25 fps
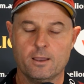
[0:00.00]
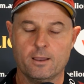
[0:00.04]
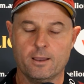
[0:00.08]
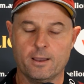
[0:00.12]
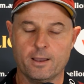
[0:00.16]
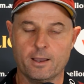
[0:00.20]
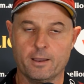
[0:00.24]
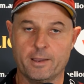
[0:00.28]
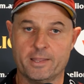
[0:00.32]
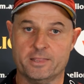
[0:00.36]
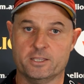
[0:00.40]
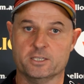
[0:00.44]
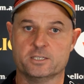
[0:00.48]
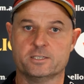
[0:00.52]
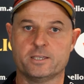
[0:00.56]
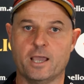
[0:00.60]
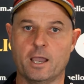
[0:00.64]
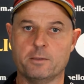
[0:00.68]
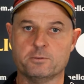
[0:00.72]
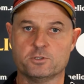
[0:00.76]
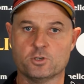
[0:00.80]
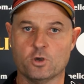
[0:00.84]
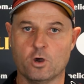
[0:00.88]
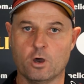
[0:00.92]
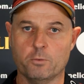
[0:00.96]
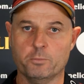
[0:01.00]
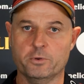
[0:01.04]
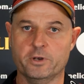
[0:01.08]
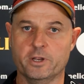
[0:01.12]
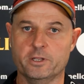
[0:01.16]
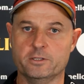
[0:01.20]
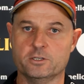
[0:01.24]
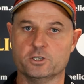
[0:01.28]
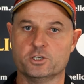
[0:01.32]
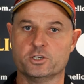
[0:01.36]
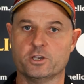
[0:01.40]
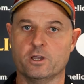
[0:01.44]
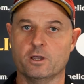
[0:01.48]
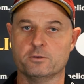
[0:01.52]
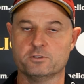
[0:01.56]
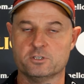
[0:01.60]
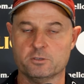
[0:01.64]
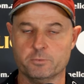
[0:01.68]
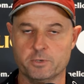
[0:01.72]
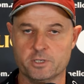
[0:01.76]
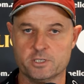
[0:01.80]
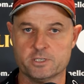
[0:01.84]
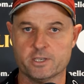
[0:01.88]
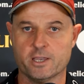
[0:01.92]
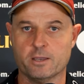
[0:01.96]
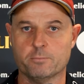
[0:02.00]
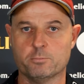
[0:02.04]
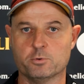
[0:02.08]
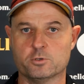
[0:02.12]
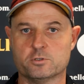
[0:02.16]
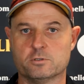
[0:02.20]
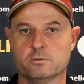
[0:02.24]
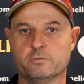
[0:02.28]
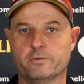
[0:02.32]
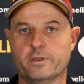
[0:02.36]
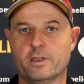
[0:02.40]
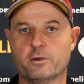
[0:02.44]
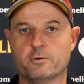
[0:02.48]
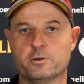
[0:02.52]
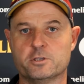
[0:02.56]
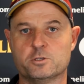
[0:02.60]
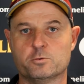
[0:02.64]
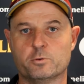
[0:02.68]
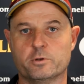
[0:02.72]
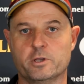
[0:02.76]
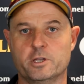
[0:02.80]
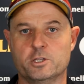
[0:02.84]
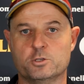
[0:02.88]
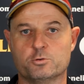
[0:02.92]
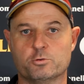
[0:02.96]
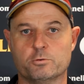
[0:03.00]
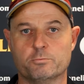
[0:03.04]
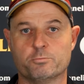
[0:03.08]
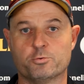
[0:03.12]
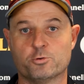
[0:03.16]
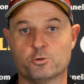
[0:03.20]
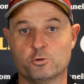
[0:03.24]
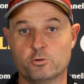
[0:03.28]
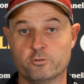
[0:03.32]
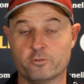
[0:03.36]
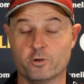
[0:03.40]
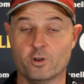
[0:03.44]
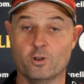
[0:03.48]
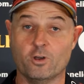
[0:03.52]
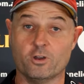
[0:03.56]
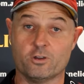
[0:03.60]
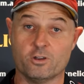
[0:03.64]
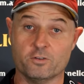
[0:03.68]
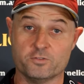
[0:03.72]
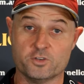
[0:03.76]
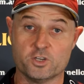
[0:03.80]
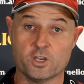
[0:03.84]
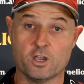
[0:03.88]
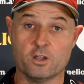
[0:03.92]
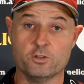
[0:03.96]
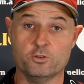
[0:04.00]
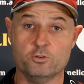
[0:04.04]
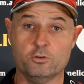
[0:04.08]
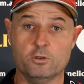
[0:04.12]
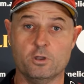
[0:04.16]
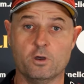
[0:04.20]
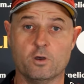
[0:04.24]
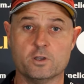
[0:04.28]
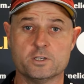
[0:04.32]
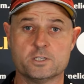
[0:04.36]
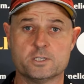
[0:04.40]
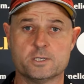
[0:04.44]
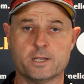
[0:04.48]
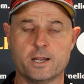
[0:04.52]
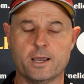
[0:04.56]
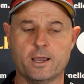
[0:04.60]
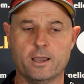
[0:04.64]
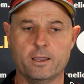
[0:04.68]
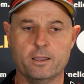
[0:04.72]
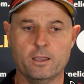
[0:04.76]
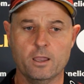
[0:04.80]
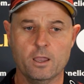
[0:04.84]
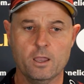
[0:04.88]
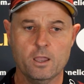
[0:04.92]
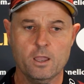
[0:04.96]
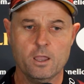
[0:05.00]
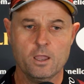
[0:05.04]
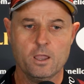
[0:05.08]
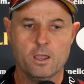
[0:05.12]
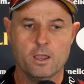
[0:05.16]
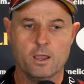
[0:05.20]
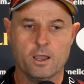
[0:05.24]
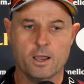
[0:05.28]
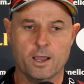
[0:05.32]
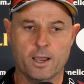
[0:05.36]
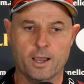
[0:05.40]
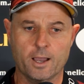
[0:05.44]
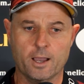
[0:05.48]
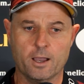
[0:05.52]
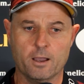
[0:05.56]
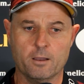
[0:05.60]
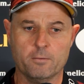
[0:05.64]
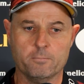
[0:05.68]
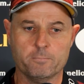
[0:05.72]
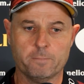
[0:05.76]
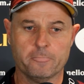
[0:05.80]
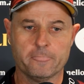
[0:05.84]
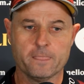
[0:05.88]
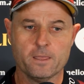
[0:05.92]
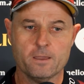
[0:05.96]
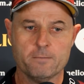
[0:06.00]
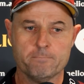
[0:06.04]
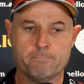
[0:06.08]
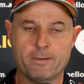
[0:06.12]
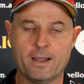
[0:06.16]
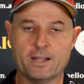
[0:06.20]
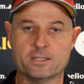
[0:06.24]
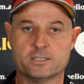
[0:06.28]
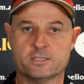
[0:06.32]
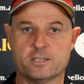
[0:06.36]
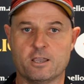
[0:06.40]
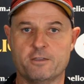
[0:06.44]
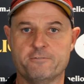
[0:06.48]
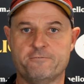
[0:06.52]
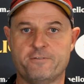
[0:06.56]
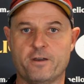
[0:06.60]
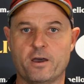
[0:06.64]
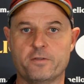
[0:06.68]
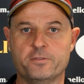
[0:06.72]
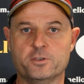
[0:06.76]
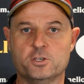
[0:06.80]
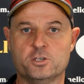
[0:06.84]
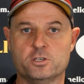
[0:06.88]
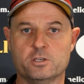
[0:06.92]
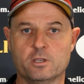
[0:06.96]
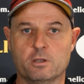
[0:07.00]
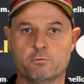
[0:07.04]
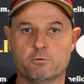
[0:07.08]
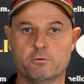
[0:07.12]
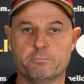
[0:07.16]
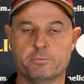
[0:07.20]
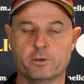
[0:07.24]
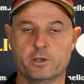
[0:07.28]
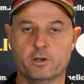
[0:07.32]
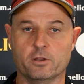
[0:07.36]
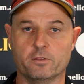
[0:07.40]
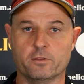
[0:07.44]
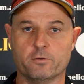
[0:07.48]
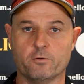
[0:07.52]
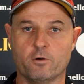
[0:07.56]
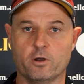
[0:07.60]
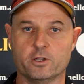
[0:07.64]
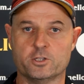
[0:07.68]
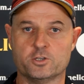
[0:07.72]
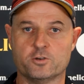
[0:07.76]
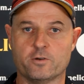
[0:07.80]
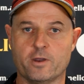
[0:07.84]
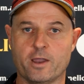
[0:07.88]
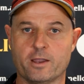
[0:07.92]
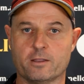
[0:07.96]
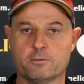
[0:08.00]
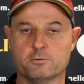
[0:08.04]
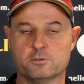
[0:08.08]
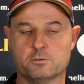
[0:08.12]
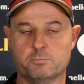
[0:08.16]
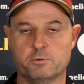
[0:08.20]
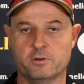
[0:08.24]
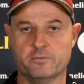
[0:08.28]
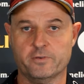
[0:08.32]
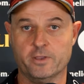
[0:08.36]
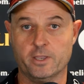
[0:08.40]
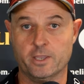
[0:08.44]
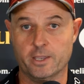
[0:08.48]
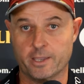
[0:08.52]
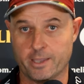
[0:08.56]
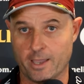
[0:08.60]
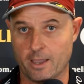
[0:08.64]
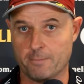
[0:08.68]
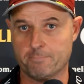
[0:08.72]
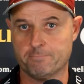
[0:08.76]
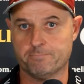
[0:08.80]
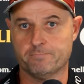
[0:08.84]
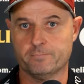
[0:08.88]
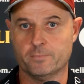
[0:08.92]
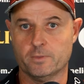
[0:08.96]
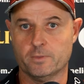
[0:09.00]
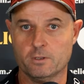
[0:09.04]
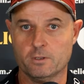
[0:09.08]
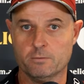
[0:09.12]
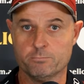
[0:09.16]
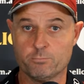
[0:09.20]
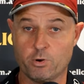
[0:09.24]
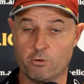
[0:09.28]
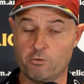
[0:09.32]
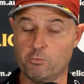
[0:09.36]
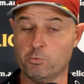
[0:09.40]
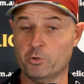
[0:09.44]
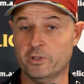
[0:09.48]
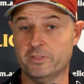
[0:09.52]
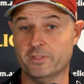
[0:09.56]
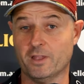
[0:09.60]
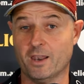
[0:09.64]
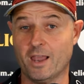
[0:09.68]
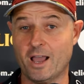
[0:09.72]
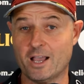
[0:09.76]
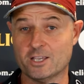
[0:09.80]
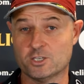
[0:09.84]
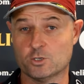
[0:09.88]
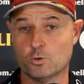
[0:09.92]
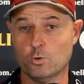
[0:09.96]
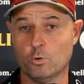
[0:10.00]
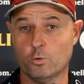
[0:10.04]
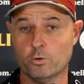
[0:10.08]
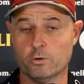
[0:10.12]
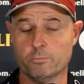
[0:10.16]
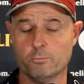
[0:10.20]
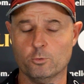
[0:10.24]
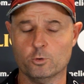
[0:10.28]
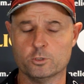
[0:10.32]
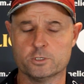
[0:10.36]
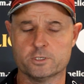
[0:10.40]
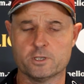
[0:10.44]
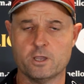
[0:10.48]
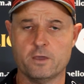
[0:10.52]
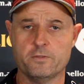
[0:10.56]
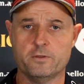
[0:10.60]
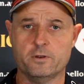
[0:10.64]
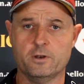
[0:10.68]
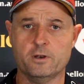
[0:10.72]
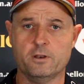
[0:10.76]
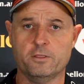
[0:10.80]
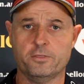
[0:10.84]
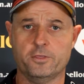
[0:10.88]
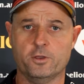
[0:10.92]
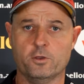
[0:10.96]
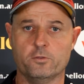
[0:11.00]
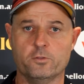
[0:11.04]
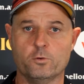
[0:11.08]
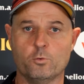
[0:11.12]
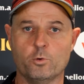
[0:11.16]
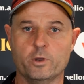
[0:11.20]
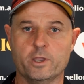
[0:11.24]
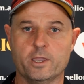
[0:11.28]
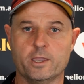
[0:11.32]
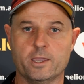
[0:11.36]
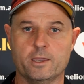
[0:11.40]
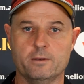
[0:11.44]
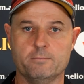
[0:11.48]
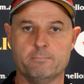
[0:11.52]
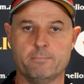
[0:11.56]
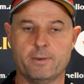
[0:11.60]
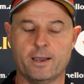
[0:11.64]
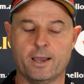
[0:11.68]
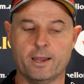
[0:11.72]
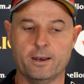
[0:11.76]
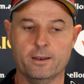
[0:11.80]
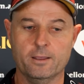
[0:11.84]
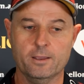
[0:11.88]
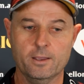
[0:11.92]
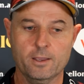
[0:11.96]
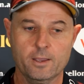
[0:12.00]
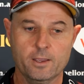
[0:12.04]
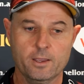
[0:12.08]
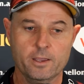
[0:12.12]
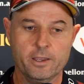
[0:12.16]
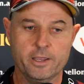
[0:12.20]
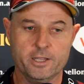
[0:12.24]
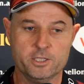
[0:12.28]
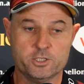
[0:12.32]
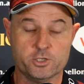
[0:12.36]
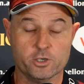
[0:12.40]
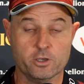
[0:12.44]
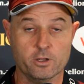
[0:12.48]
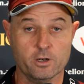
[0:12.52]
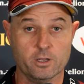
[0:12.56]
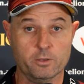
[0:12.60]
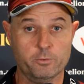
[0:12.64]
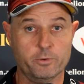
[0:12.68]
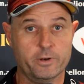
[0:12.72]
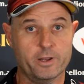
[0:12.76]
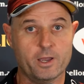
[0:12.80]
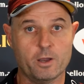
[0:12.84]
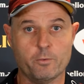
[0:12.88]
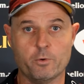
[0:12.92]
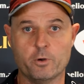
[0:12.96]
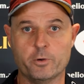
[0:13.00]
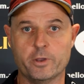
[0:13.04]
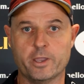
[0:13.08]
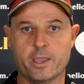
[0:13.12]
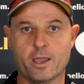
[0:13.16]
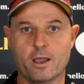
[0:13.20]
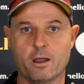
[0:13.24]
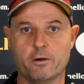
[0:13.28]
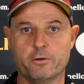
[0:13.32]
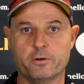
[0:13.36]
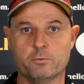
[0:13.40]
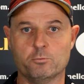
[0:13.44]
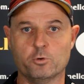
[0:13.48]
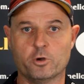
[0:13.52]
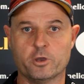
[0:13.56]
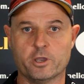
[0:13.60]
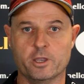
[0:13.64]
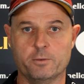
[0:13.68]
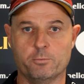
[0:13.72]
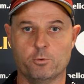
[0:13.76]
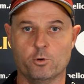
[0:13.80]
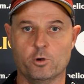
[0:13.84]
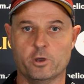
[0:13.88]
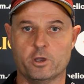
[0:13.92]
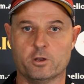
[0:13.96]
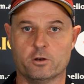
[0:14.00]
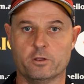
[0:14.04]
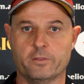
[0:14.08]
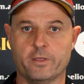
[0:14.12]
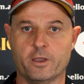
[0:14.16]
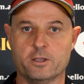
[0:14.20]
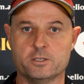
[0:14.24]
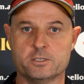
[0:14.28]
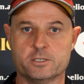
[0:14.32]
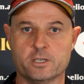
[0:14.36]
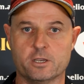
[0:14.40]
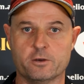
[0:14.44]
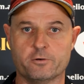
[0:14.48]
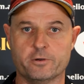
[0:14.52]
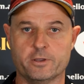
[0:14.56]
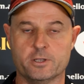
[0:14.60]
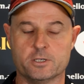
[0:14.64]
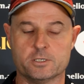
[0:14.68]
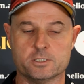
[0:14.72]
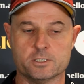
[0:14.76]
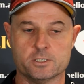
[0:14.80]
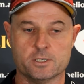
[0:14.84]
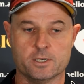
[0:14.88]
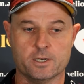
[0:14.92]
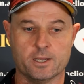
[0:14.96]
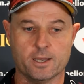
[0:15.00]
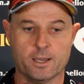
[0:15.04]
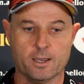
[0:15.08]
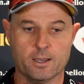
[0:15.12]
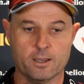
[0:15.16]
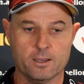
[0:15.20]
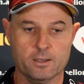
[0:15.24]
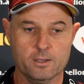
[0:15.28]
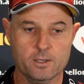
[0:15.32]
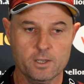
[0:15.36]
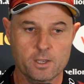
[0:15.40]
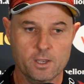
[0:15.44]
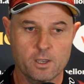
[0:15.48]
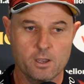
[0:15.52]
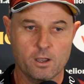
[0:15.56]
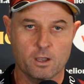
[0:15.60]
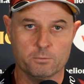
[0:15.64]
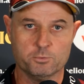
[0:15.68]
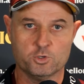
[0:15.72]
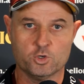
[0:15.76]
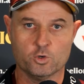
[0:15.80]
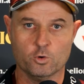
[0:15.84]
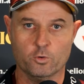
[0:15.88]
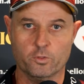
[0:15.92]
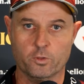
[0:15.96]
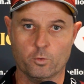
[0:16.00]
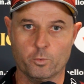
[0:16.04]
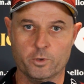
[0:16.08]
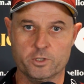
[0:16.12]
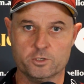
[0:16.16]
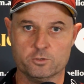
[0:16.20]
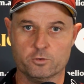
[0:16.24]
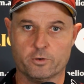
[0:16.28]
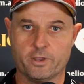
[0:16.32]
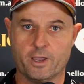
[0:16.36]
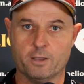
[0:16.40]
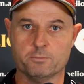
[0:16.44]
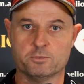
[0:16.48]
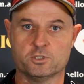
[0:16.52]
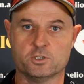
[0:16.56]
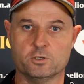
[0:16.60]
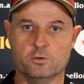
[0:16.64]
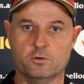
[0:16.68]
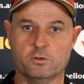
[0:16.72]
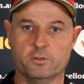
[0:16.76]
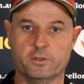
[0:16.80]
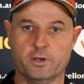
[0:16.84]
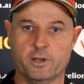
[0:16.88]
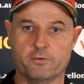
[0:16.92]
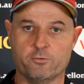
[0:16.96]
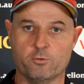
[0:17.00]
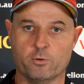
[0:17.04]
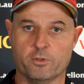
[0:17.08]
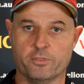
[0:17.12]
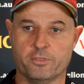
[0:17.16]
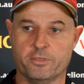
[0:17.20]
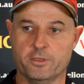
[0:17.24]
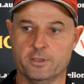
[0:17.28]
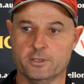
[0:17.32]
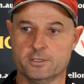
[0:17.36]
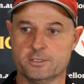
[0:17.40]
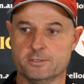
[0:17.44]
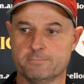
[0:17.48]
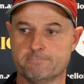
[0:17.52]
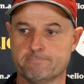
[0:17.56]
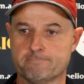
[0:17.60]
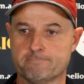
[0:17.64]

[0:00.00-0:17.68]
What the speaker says: At the same time, we need to show them some examples of areas we need to improve on, like I've shown you guys today. But so far this year, we've been on the right track. It was a bit of a hiccup, probably in the last quarter more so than anything on the weekend, but internally we know where we're going and we'll keep working on those areas, and I'm sure the wins will come sooner than everyone thinks.